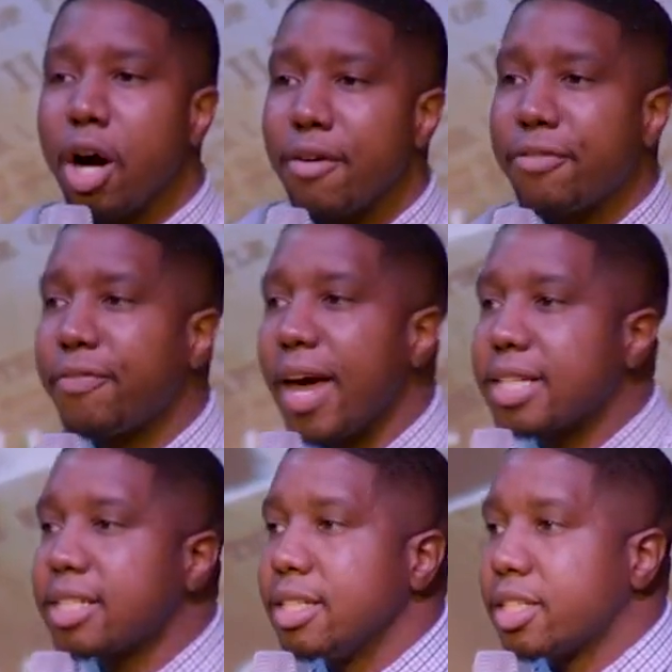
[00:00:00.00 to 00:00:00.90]
your
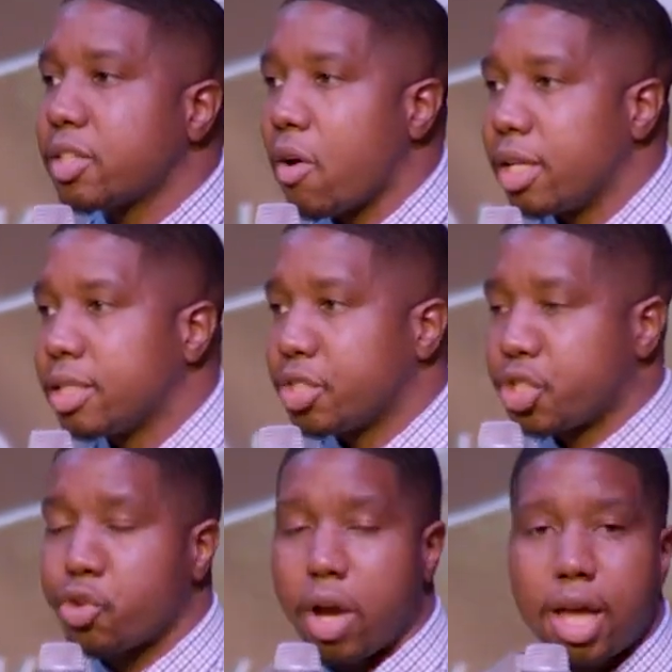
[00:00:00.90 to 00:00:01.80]
affections started to
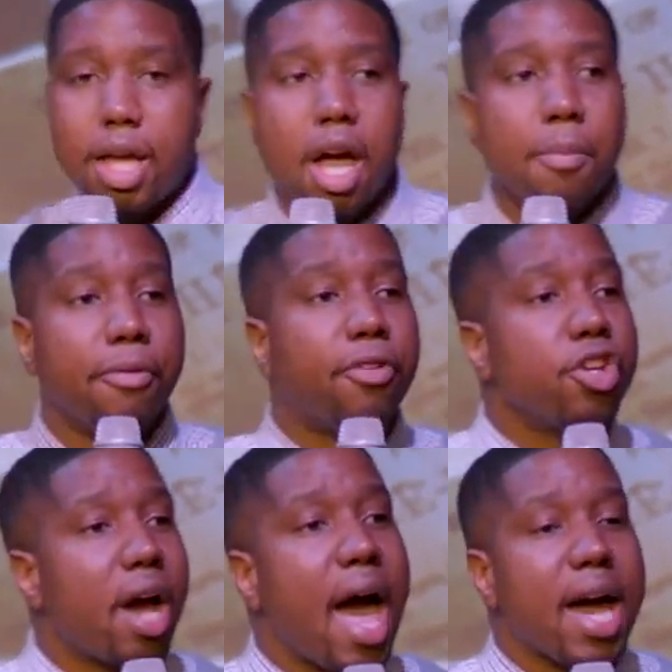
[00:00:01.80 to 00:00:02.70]
stray
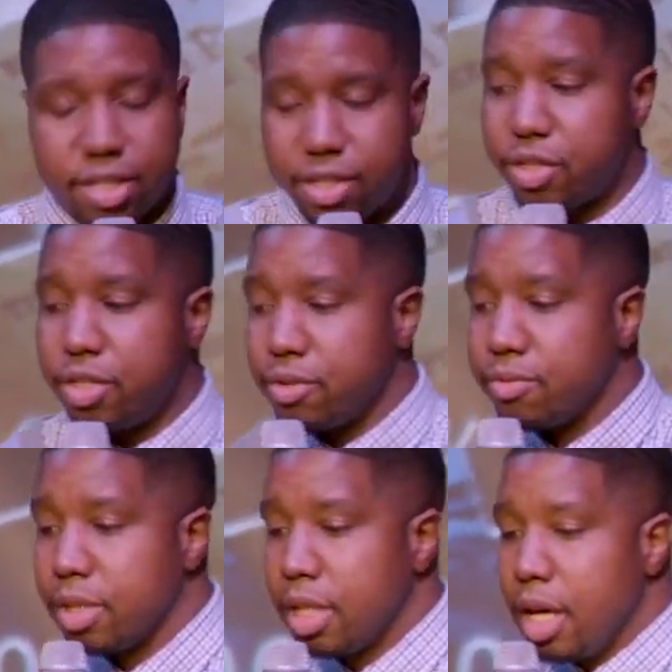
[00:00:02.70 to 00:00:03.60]
before your actions do.
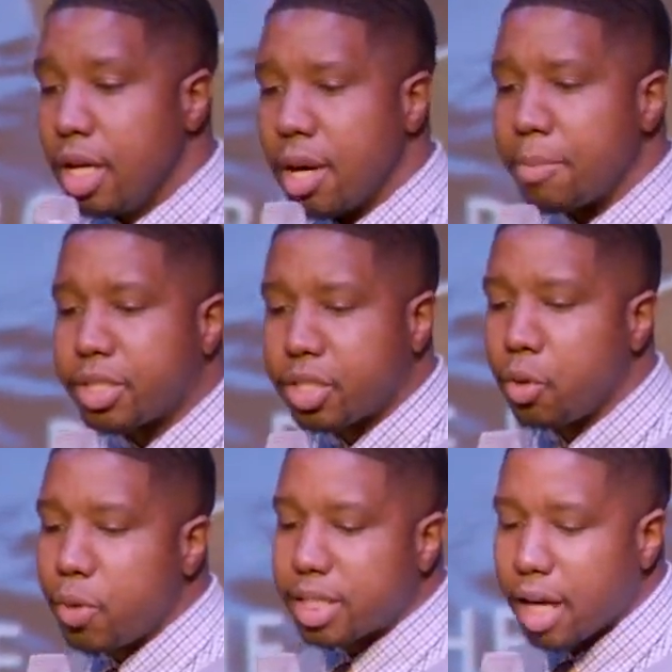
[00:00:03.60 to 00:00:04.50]
Number
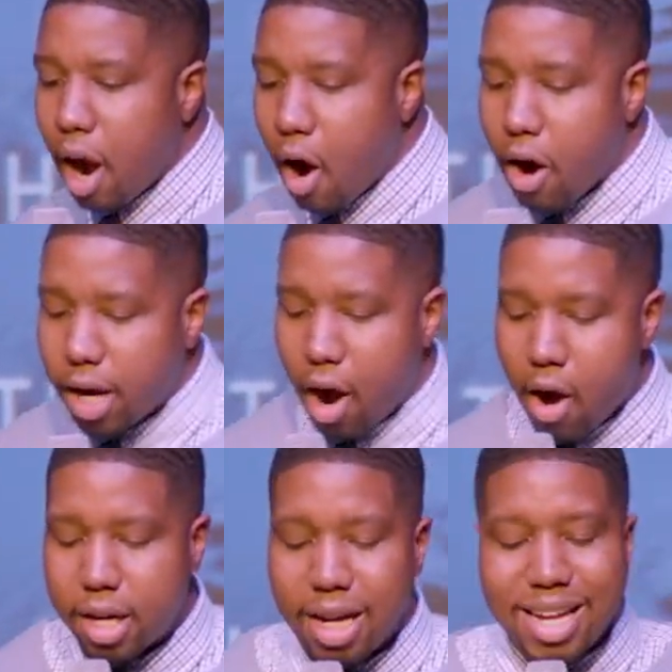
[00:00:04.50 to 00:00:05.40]
two, we said a hard
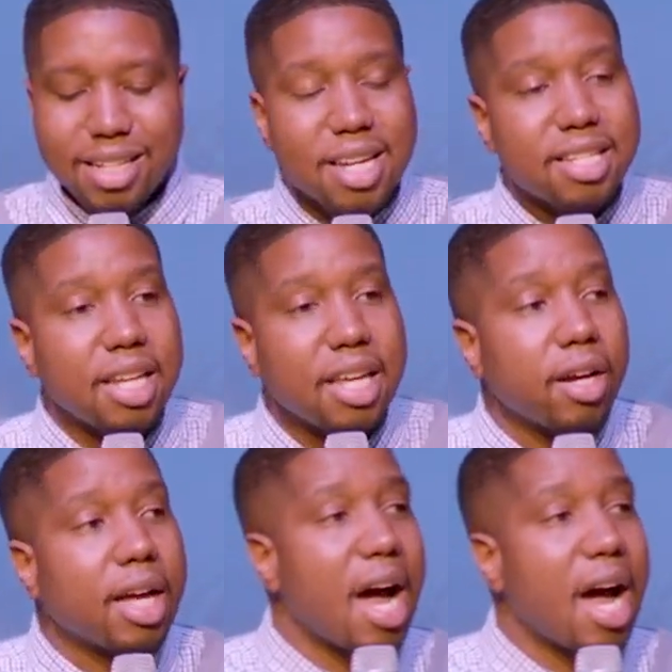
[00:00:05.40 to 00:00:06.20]
heart doesn't hear